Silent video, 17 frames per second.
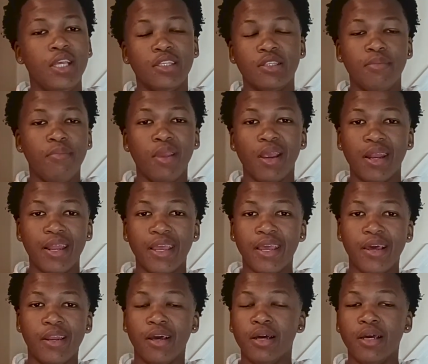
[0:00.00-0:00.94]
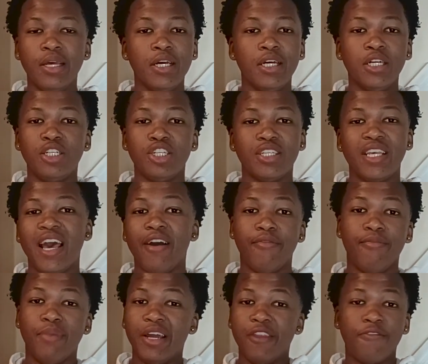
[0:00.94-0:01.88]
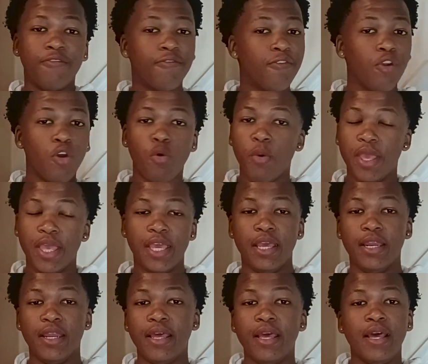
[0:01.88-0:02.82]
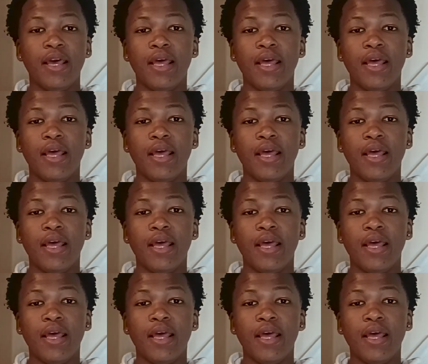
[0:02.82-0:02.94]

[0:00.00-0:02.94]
it's immediately gonna just have money flowing in